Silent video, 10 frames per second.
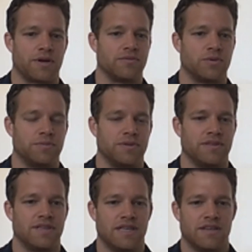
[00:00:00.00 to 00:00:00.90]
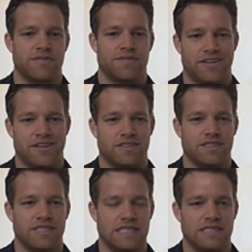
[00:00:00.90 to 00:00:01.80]
it would be fairly
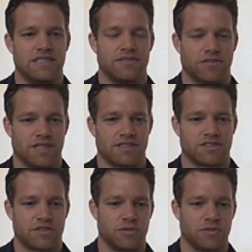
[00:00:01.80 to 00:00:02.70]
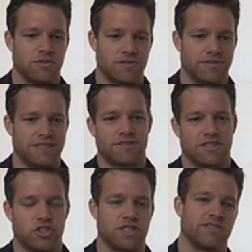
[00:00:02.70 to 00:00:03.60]
easy for us to lift
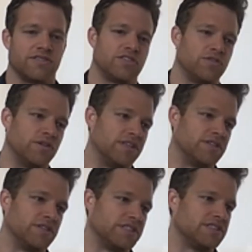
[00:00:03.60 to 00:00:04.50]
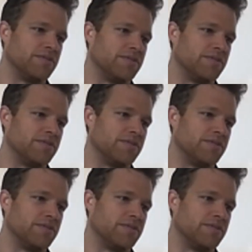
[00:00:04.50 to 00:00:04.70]
and shift to a different system.